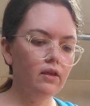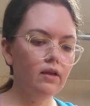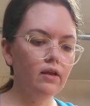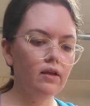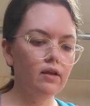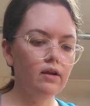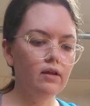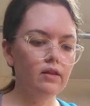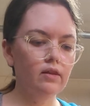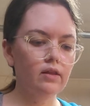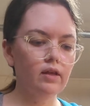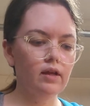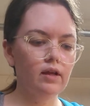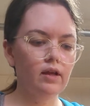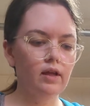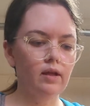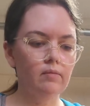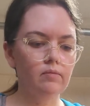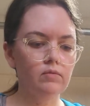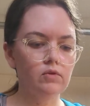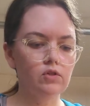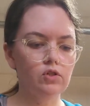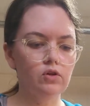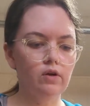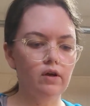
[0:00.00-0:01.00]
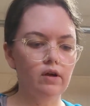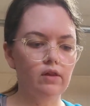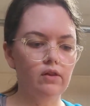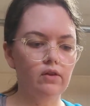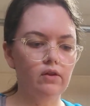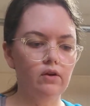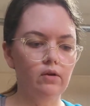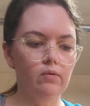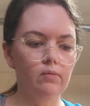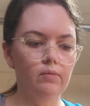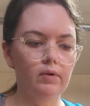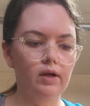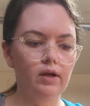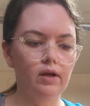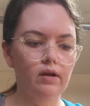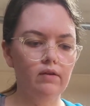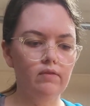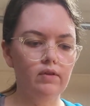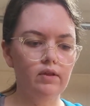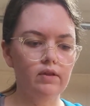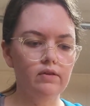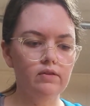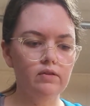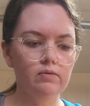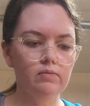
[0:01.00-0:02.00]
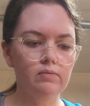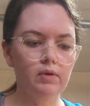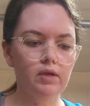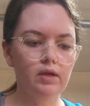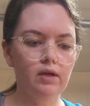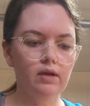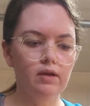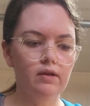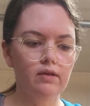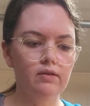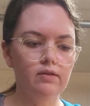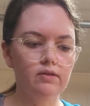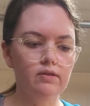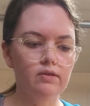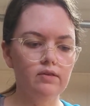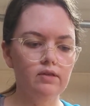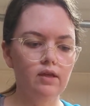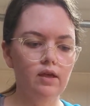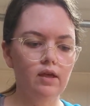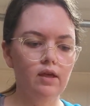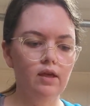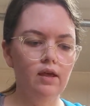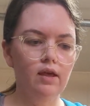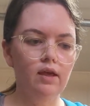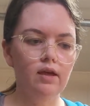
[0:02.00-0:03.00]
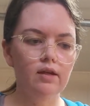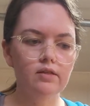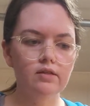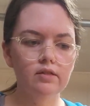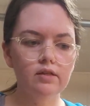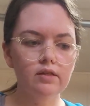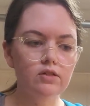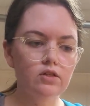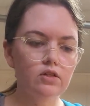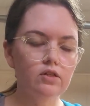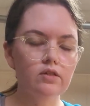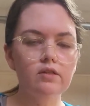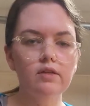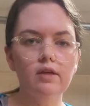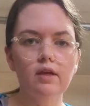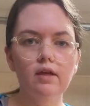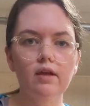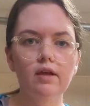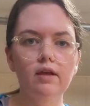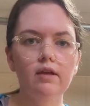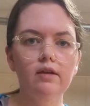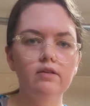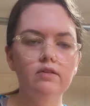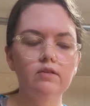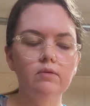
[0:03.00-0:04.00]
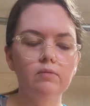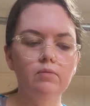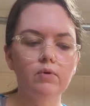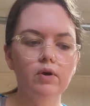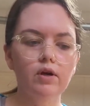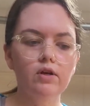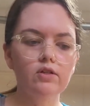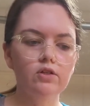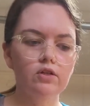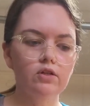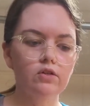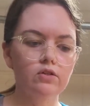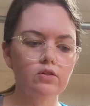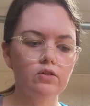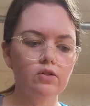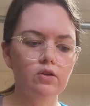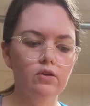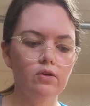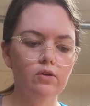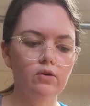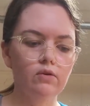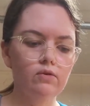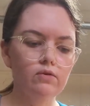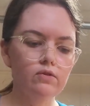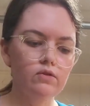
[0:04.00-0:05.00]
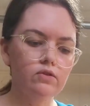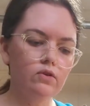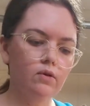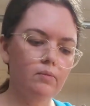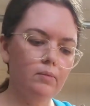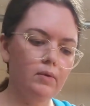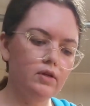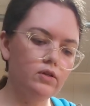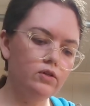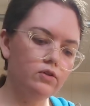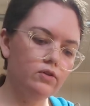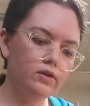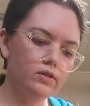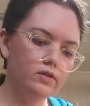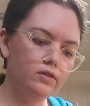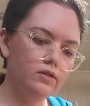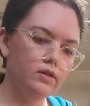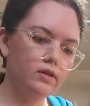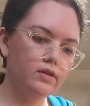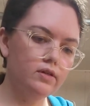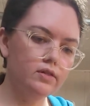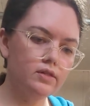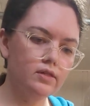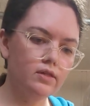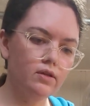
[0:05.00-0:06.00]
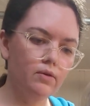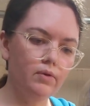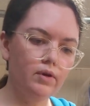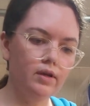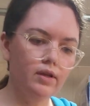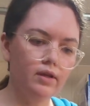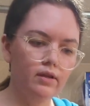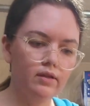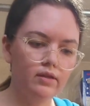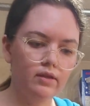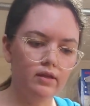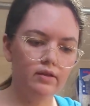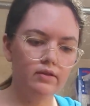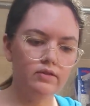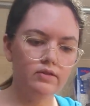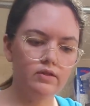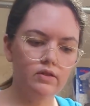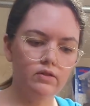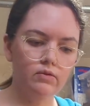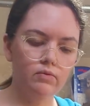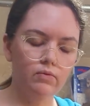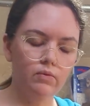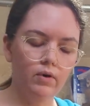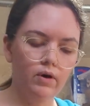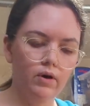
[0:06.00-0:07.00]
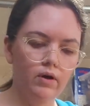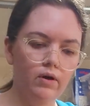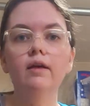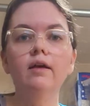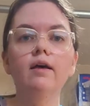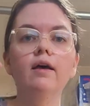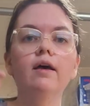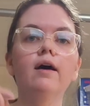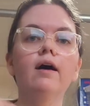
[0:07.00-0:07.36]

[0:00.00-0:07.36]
I'm gonna let him try a little bit of this because to just get his impression too, so I'm interested to see what he thinks as well.